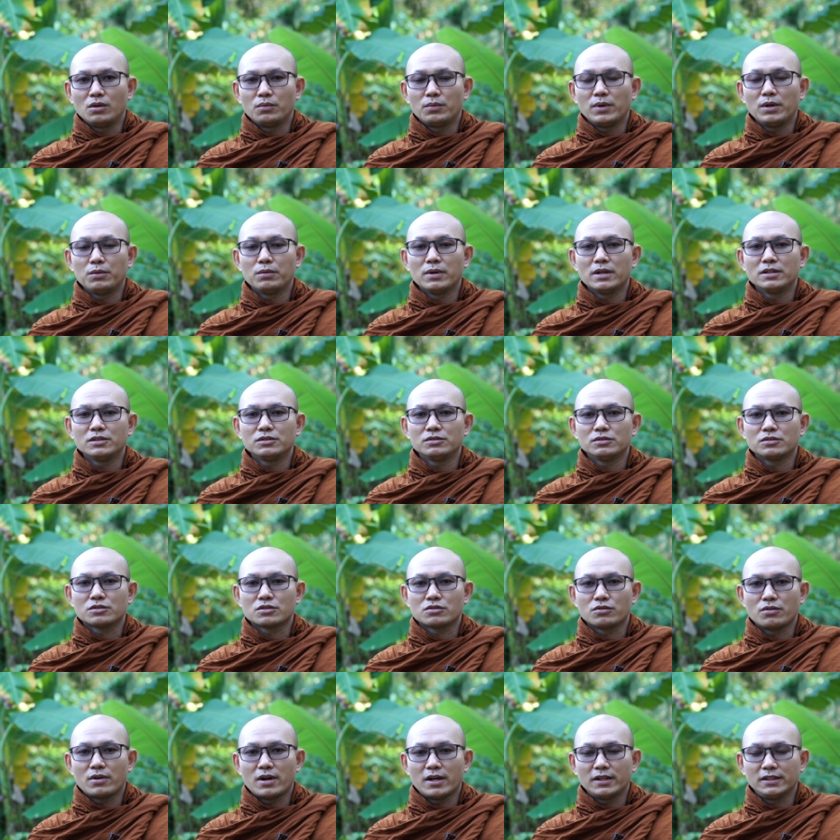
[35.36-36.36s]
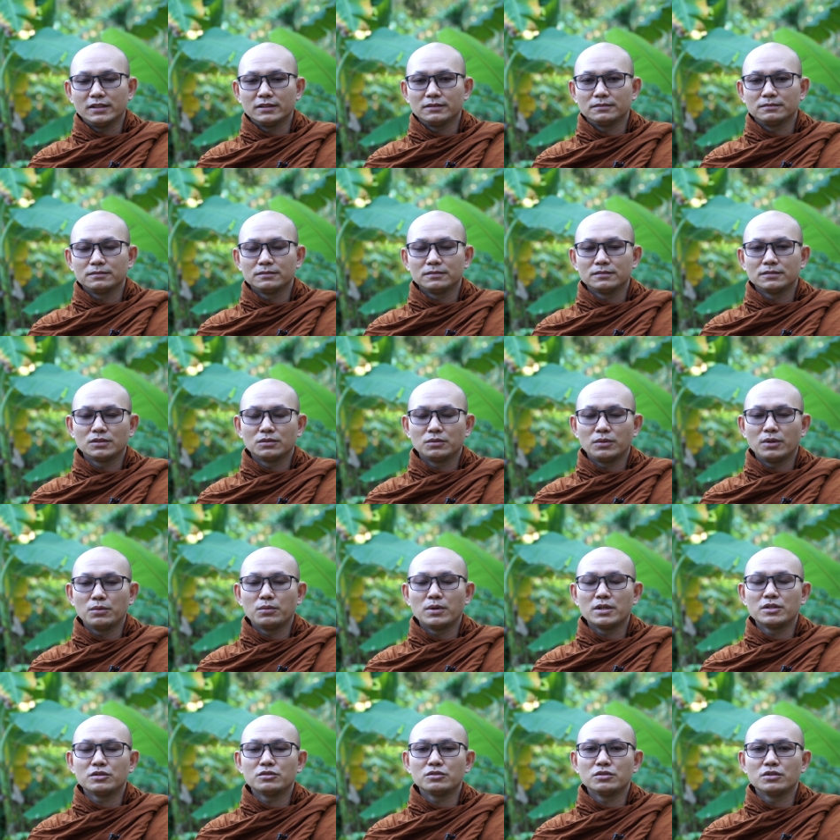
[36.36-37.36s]
we want to try it. We
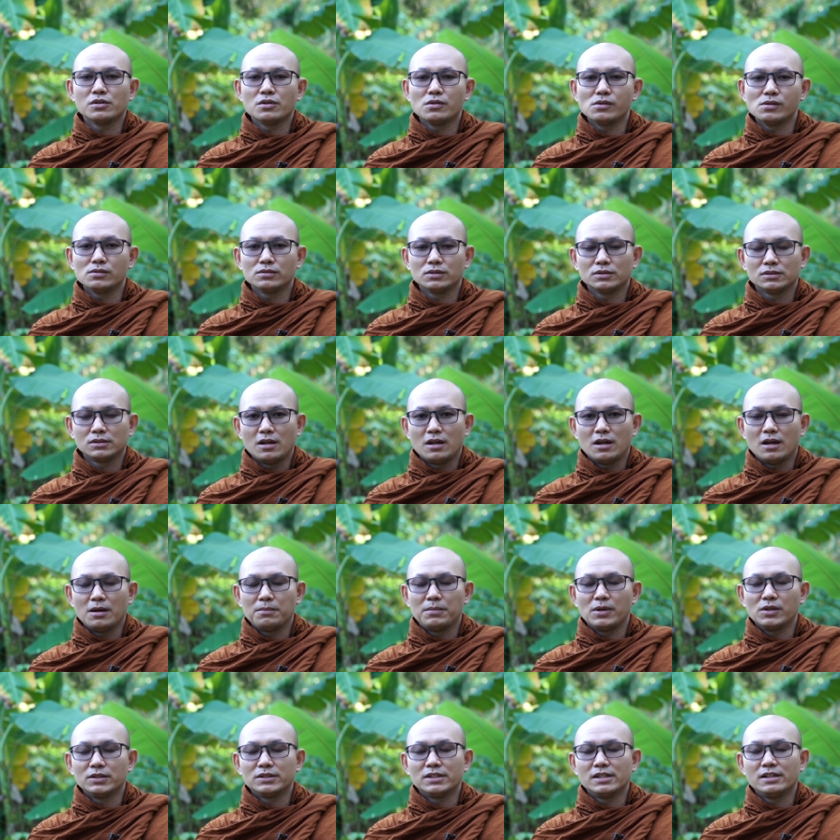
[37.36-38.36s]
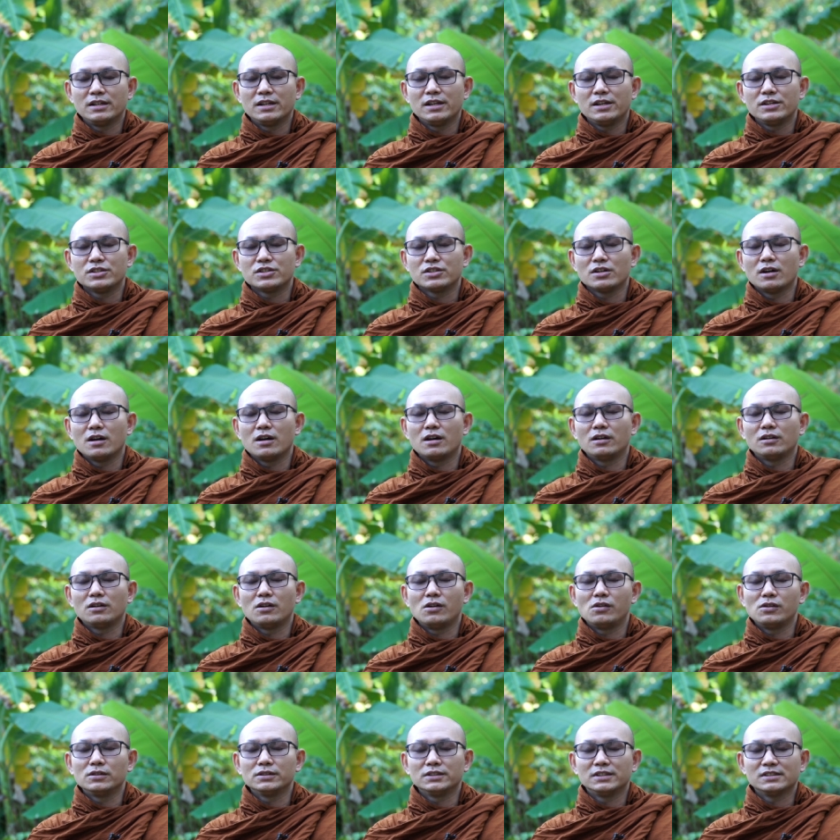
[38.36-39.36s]
want to know about the nature
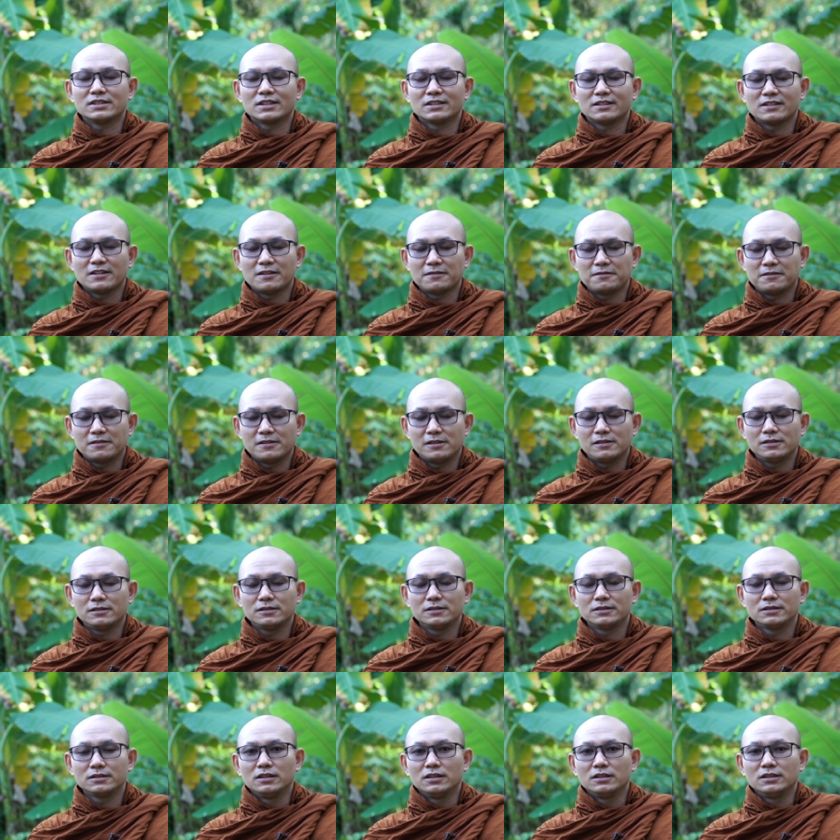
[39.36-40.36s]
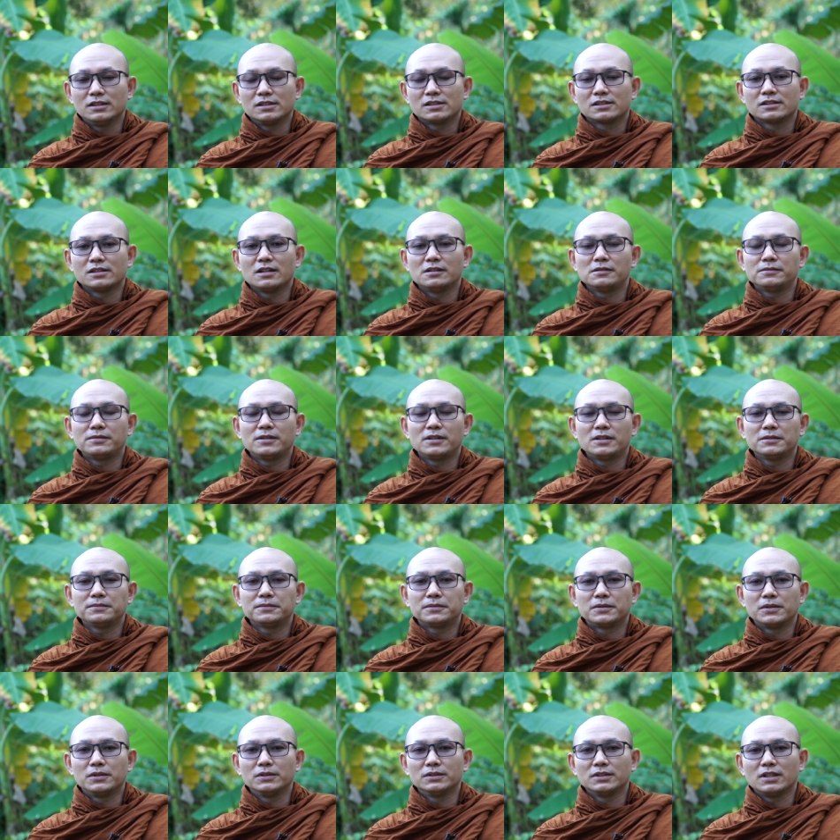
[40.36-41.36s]
or the suffering. The suffering
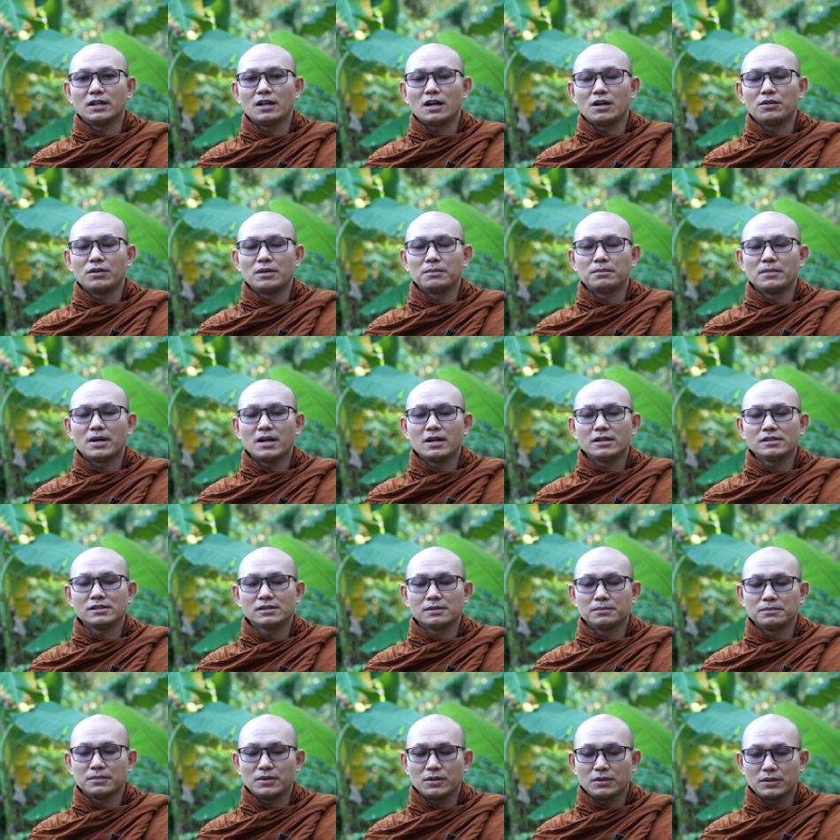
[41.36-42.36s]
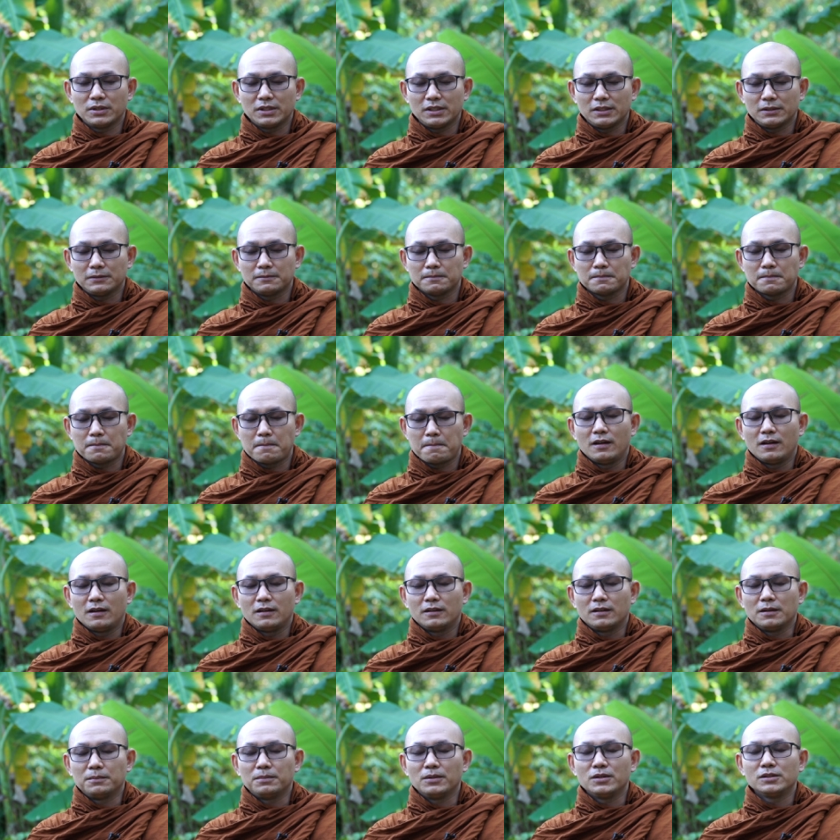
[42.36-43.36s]
from our minds and body.
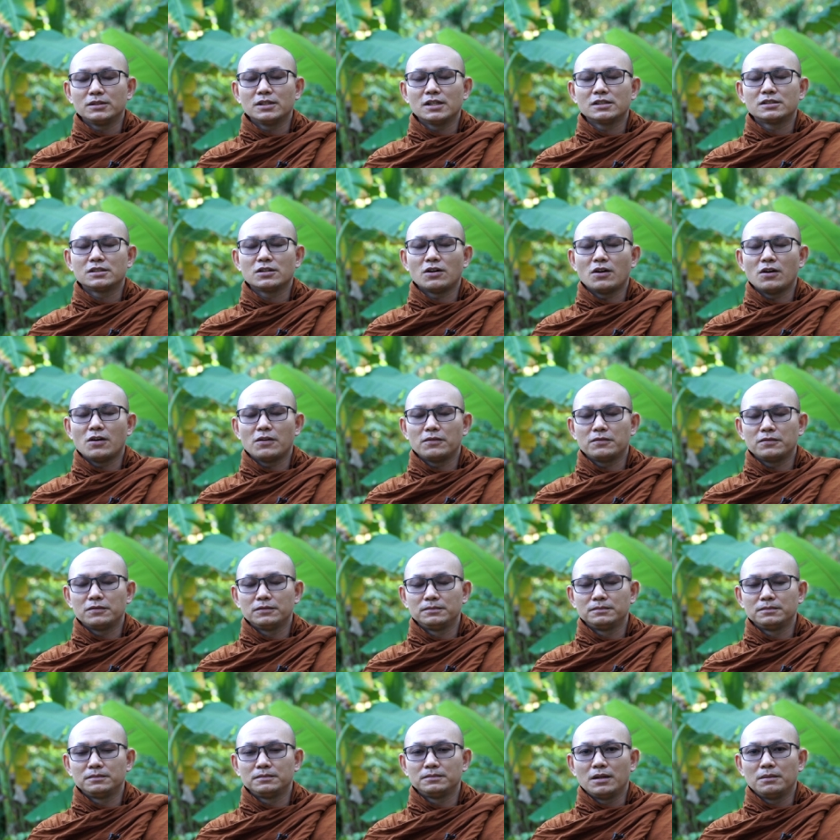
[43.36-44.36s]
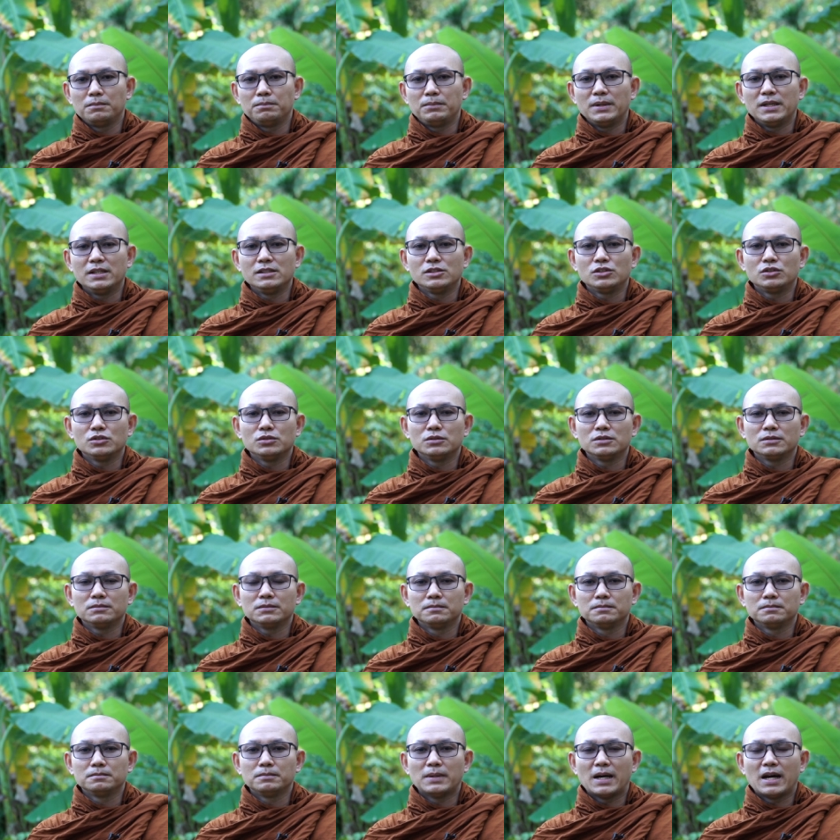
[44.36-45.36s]
The Buddha taught Benju
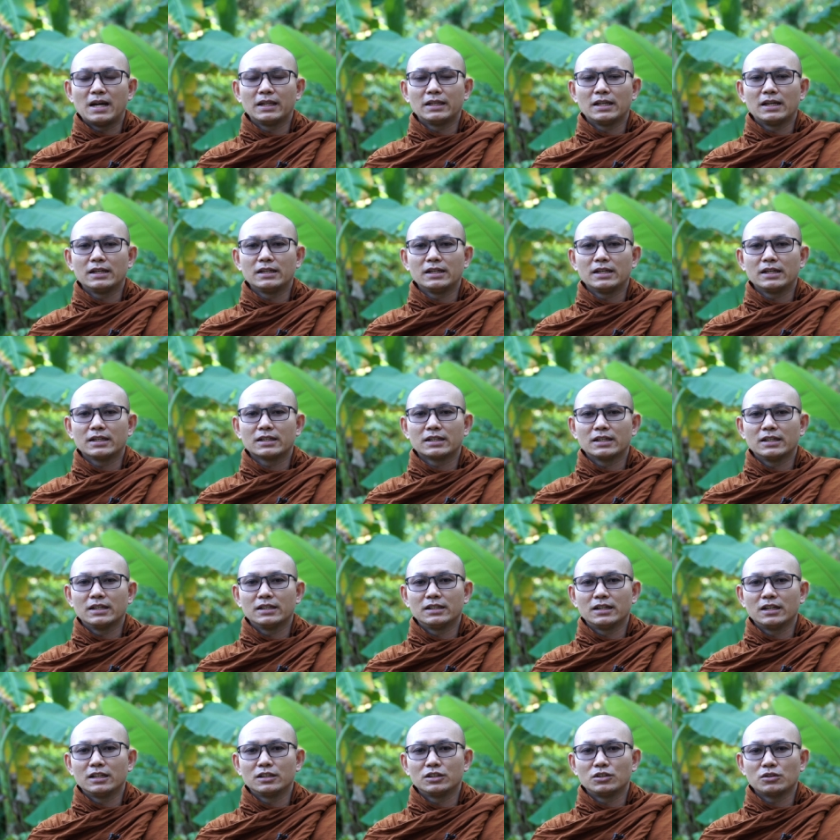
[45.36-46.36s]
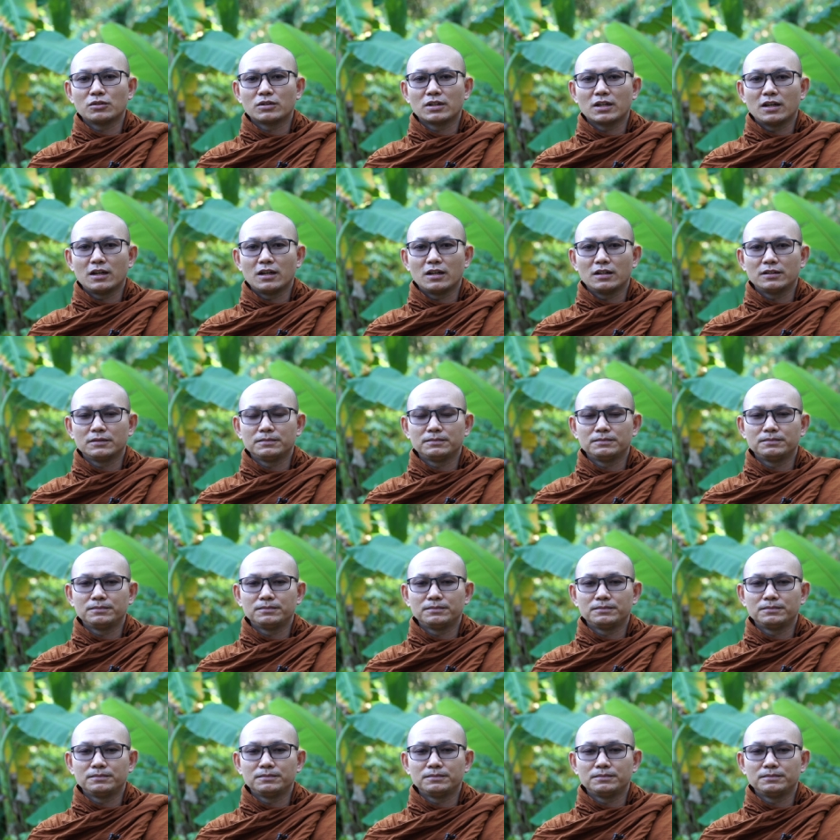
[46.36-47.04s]
Badanekana Dukkha.